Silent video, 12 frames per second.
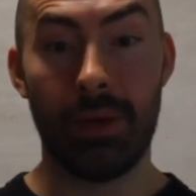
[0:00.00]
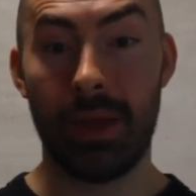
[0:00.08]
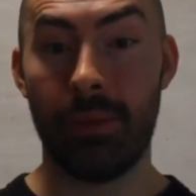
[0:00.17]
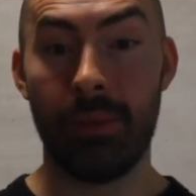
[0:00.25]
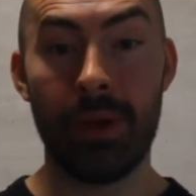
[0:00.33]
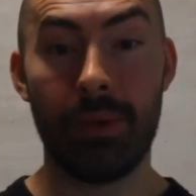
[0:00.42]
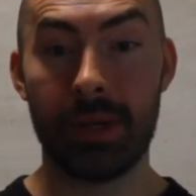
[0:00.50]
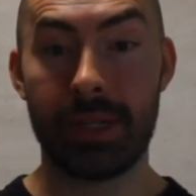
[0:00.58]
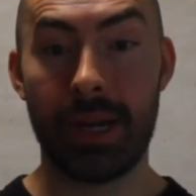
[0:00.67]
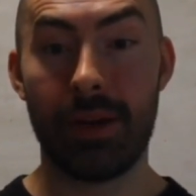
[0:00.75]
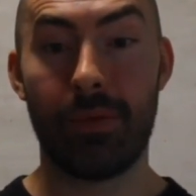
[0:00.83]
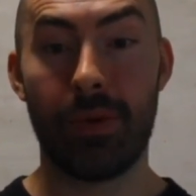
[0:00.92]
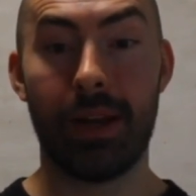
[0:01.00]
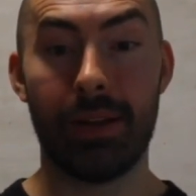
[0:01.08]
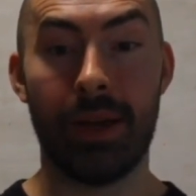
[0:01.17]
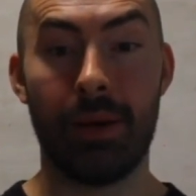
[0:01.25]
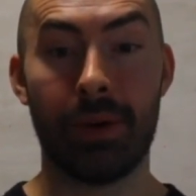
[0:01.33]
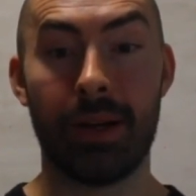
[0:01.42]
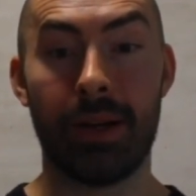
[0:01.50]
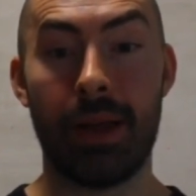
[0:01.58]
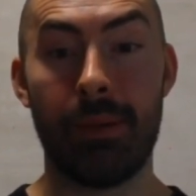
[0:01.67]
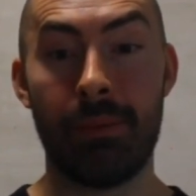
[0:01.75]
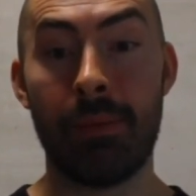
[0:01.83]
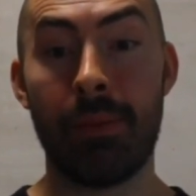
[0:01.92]
Like, we were terrified that we're going to
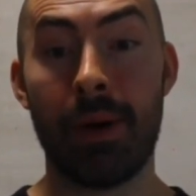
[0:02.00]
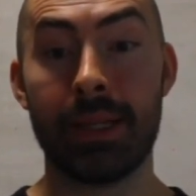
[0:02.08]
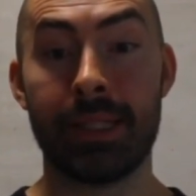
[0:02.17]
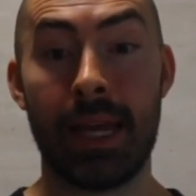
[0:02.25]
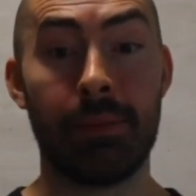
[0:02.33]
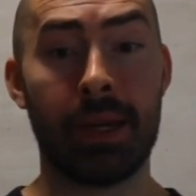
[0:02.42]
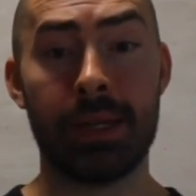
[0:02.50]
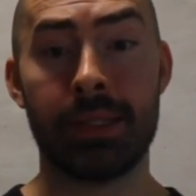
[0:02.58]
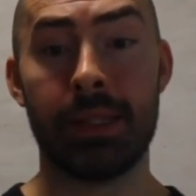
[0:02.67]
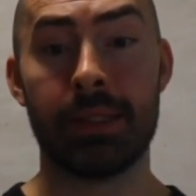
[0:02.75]
get bit by a snake because